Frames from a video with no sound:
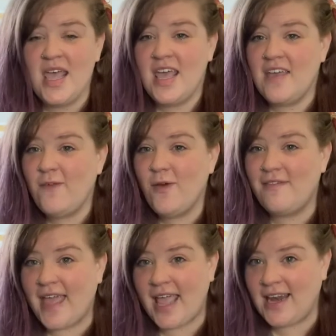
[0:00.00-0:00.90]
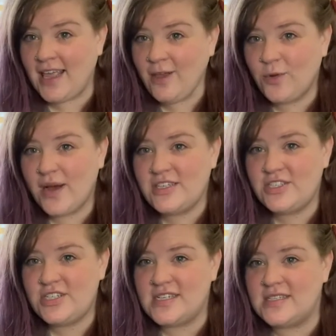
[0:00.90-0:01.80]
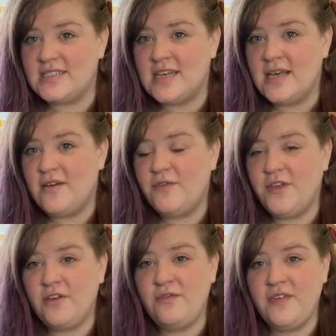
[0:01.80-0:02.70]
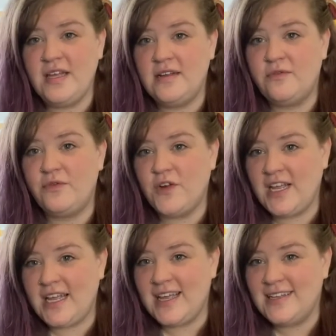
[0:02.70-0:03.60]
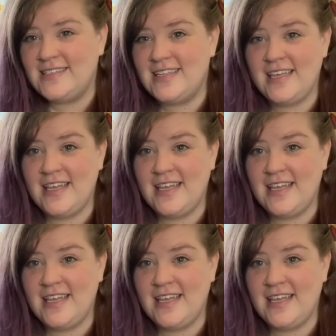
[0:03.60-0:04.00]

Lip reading: If you have any questions, feel free to